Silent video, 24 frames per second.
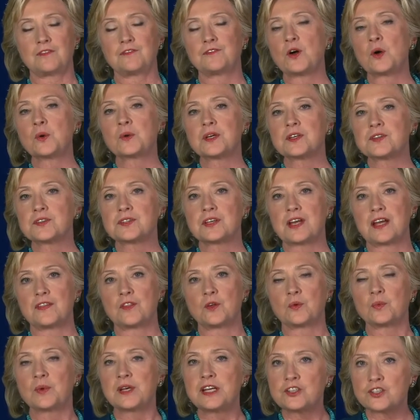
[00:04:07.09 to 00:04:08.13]
focused on
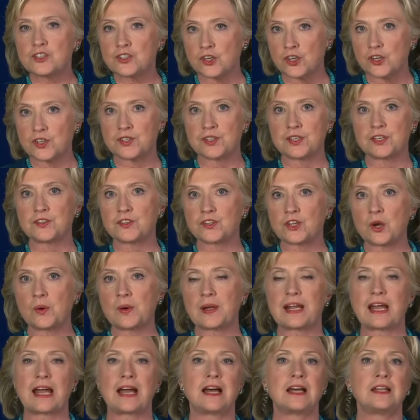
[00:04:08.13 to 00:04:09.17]
the research that is
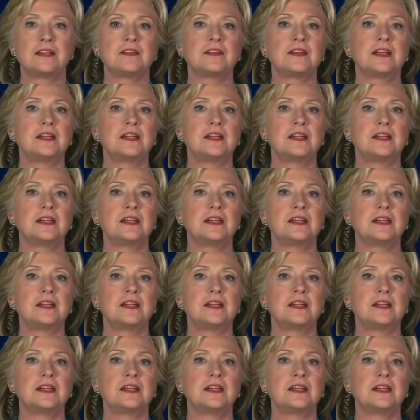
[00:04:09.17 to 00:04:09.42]
going on,